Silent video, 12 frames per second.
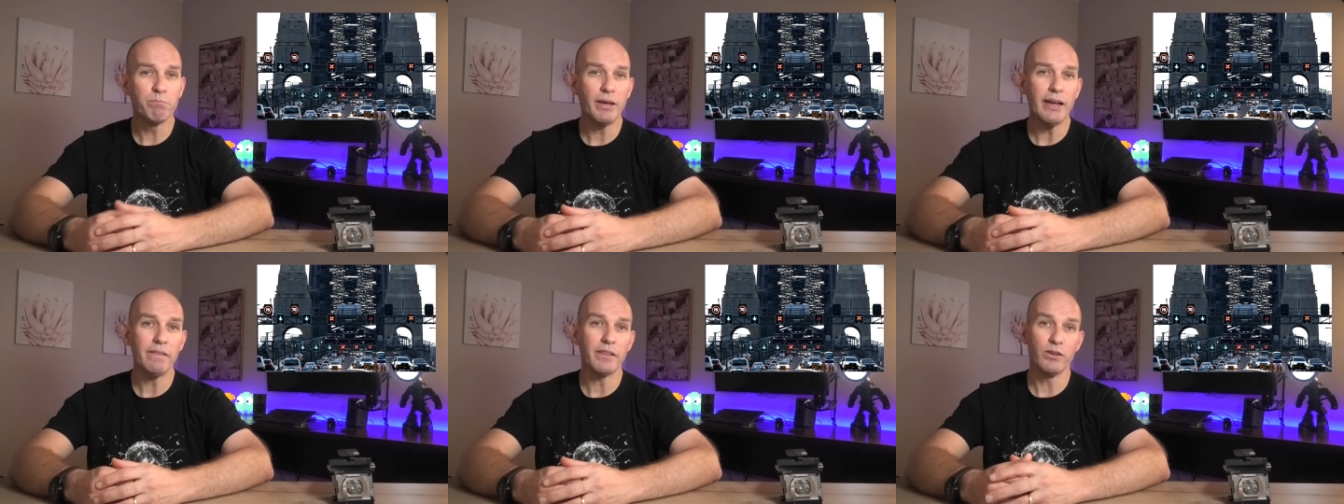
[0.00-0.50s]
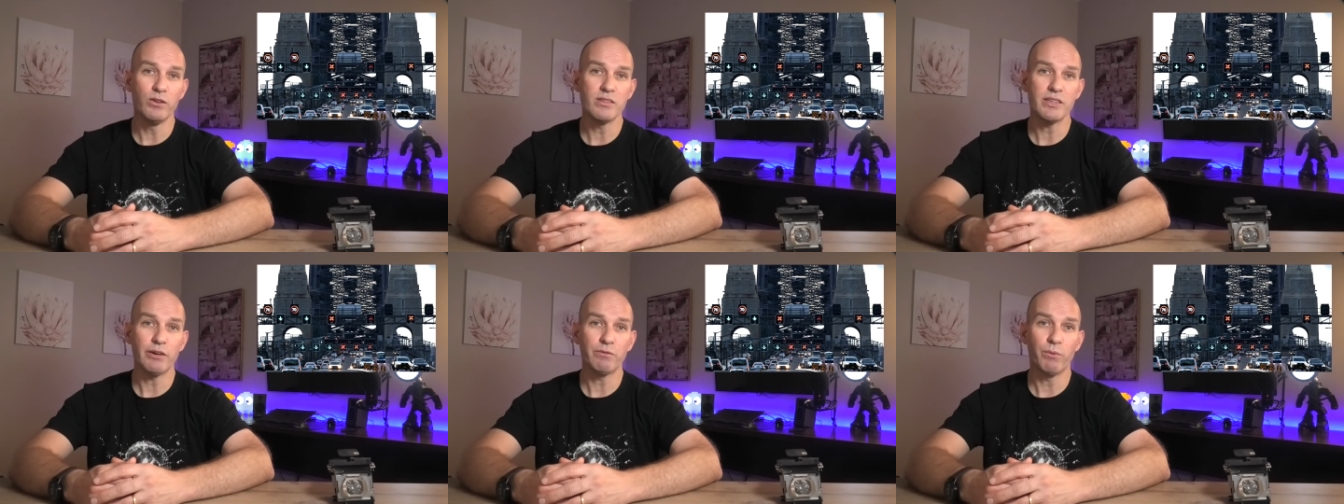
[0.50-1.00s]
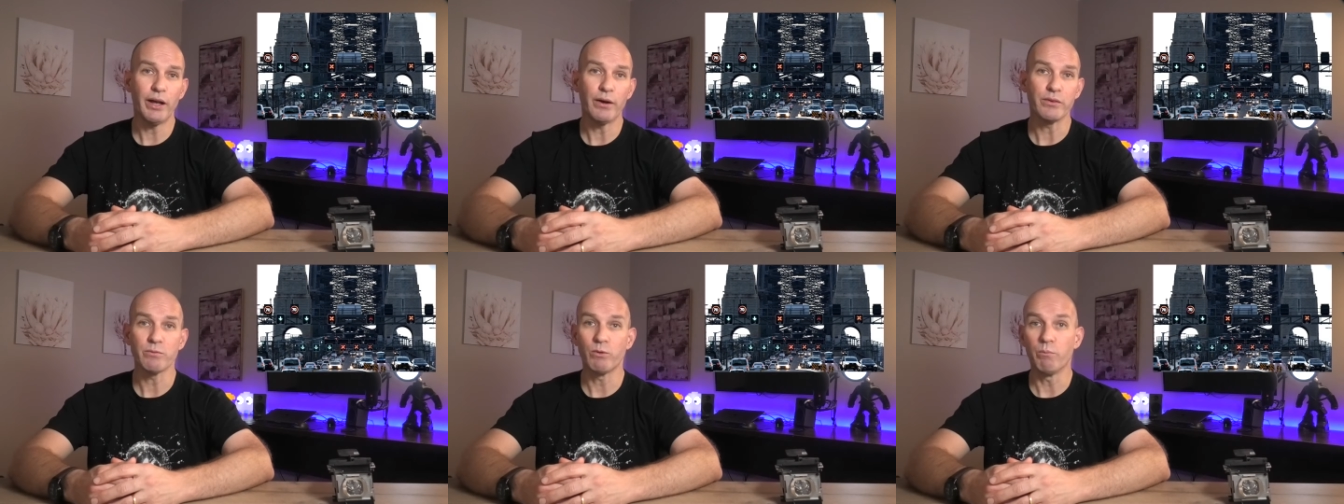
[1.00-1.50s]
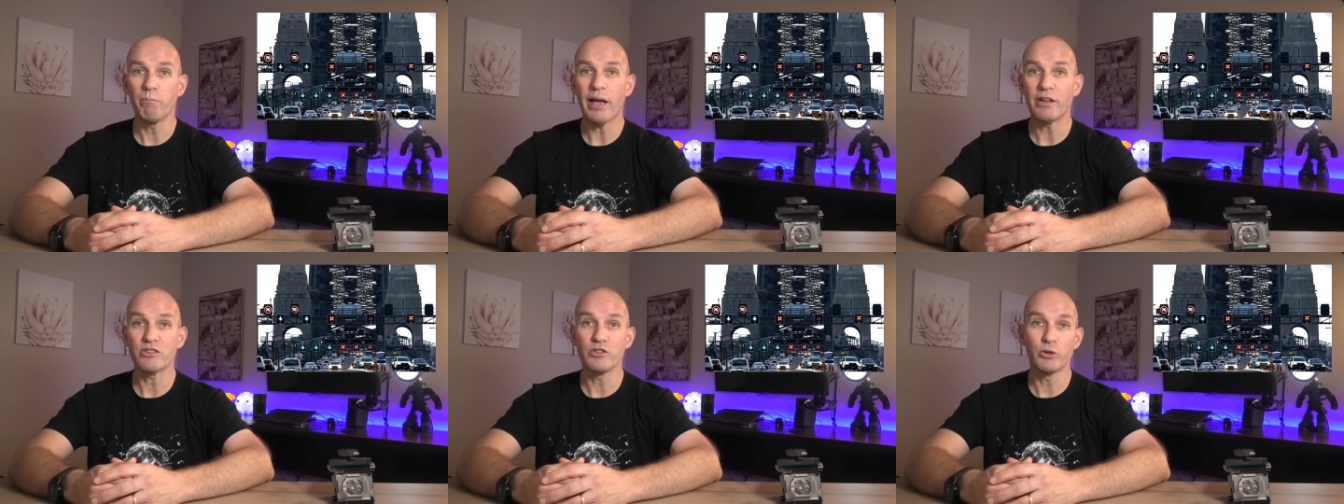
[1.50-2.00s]
mean that New South Wales will
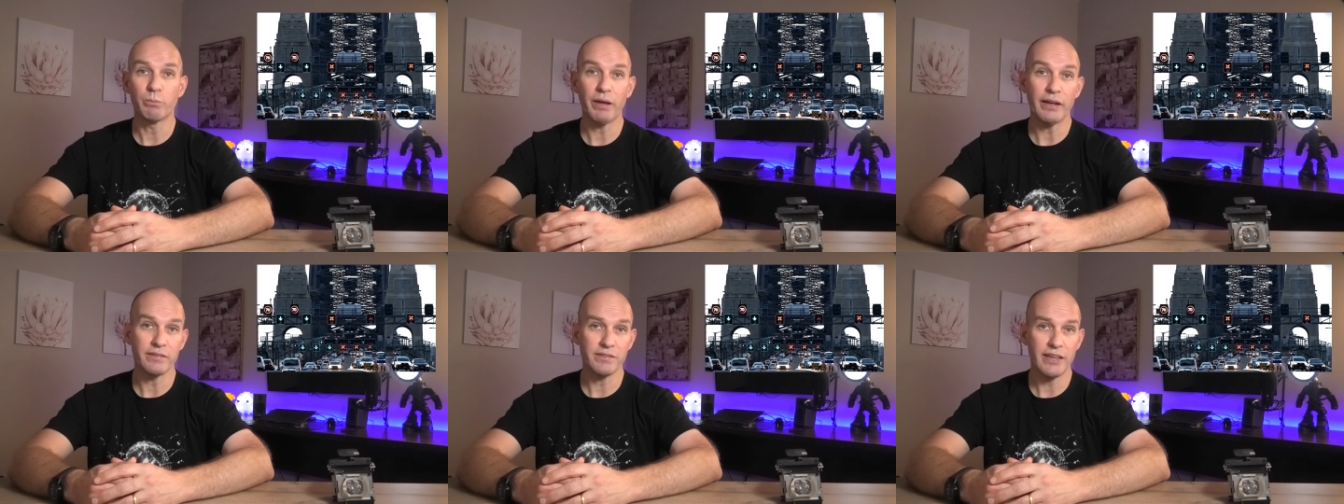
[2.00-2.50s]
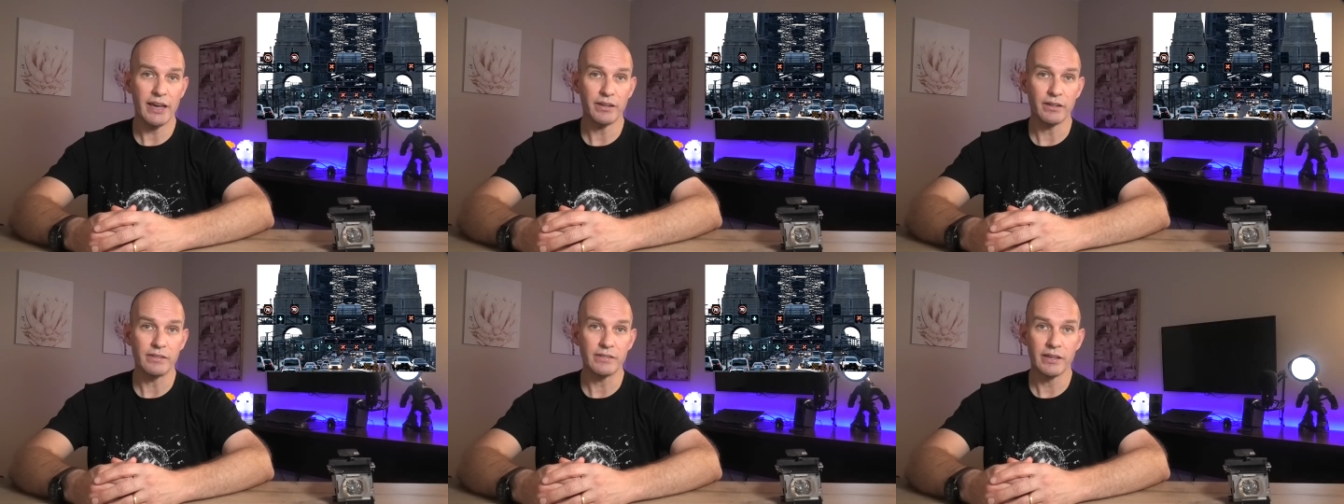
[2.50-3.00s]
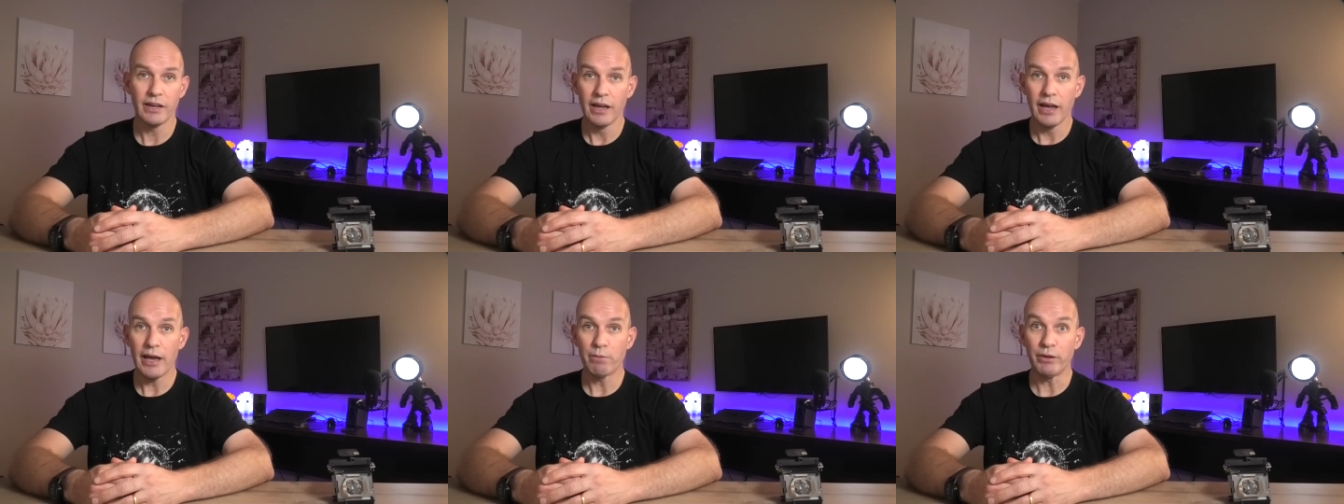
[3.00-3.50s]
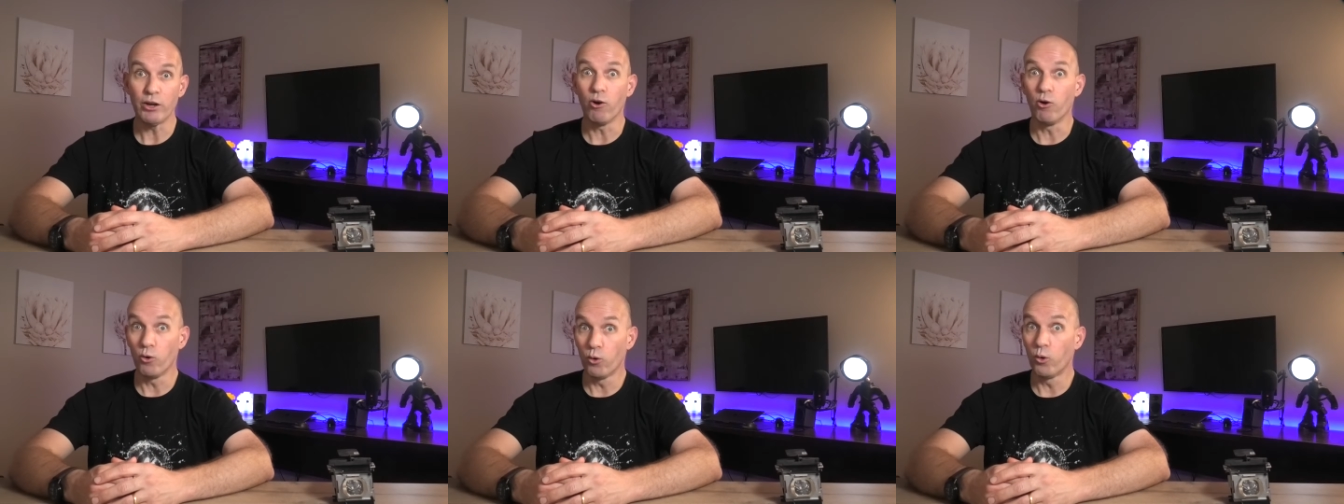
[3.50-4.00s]
match European standards, and we
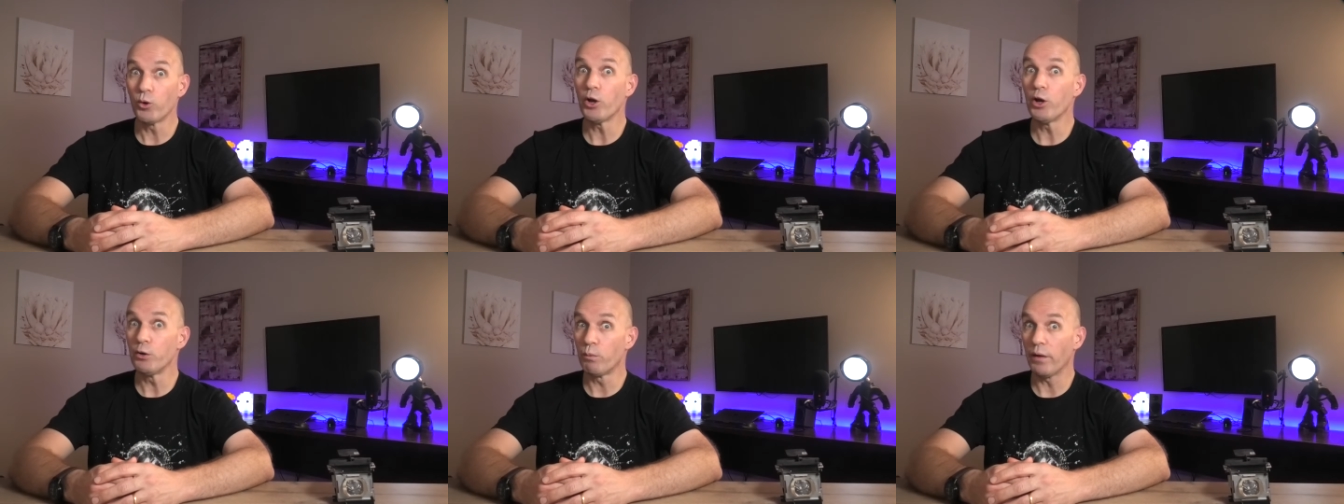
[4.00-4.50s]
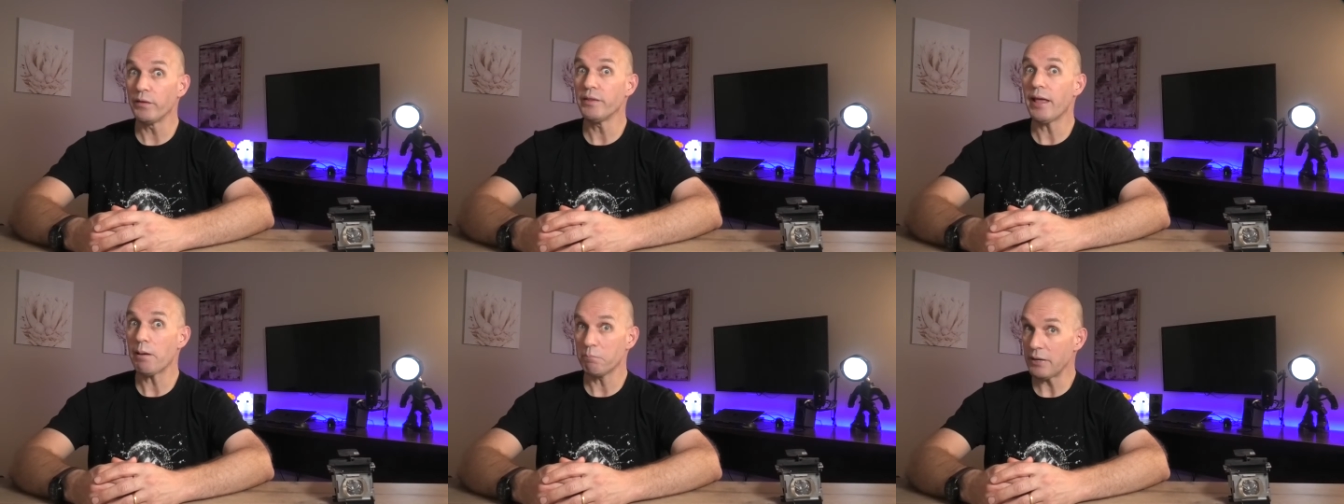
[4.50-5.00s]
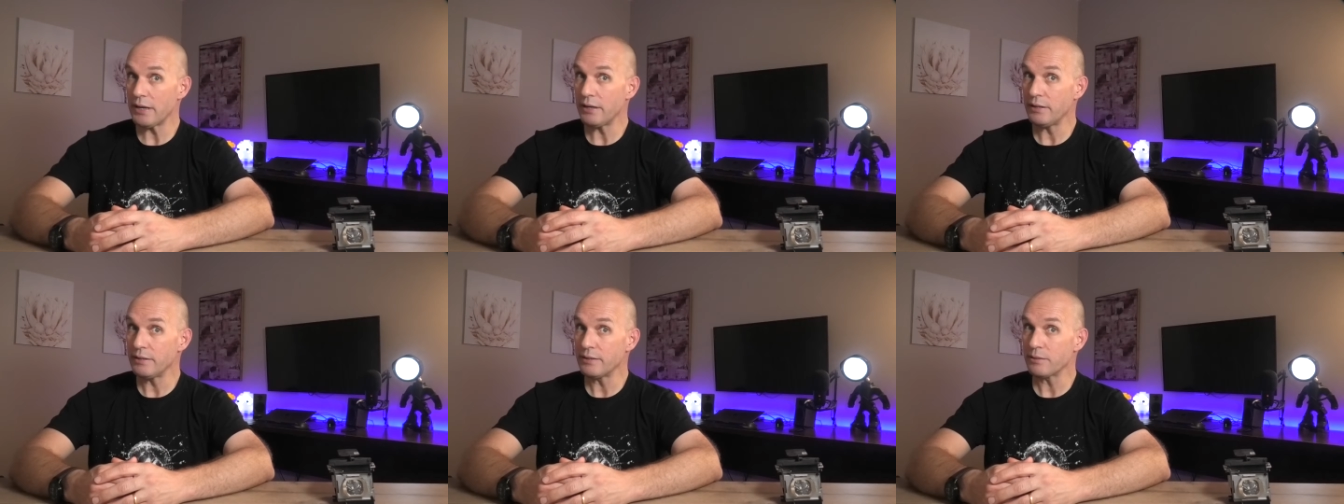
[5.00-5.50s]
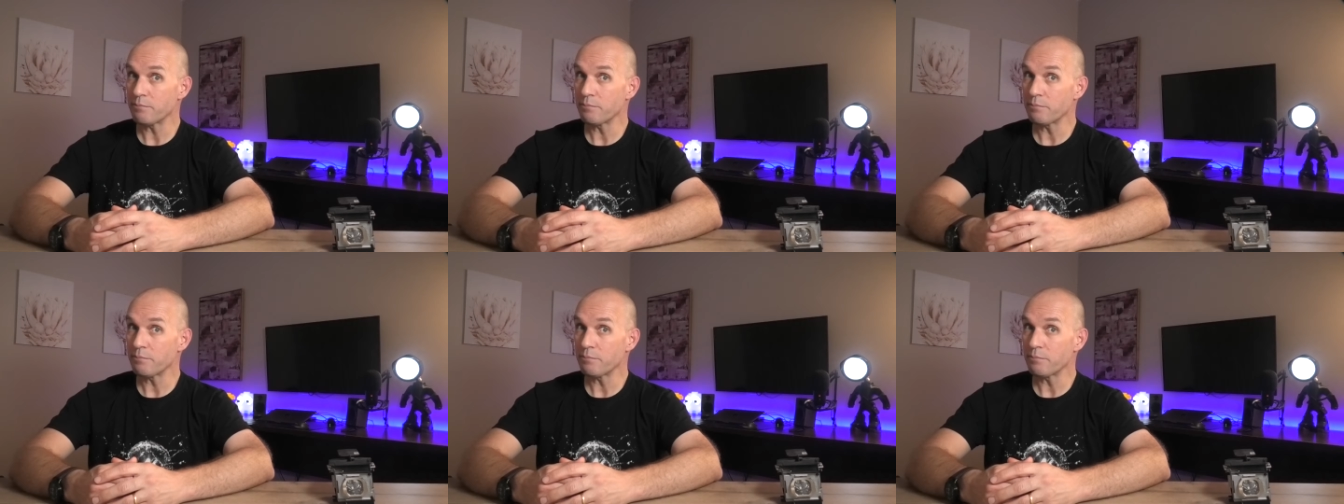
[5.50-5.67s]
all know what that means.